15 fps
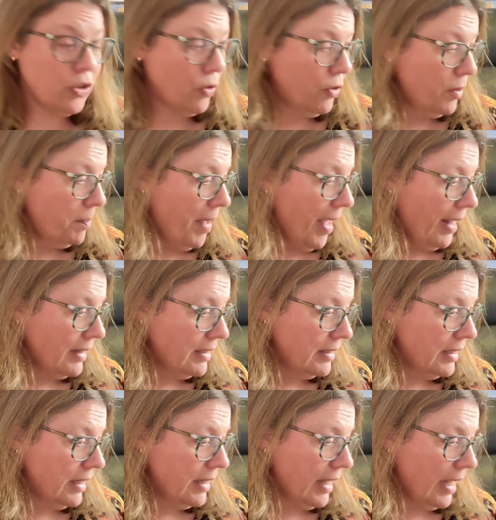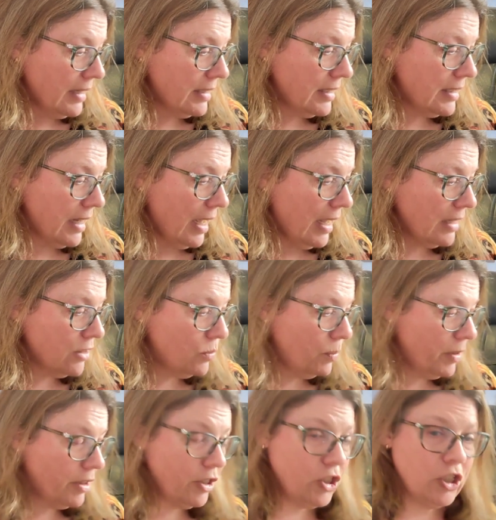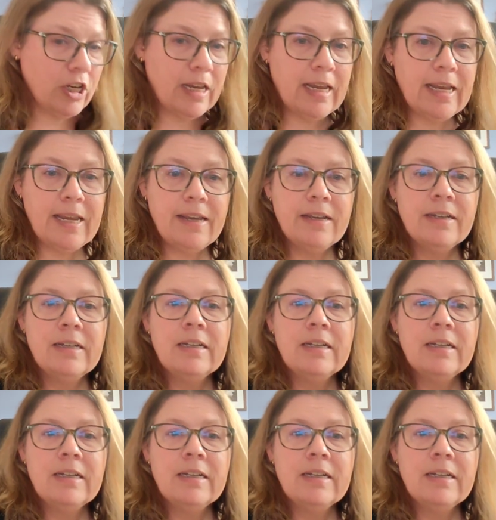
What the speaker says: on a pattern that starts with G.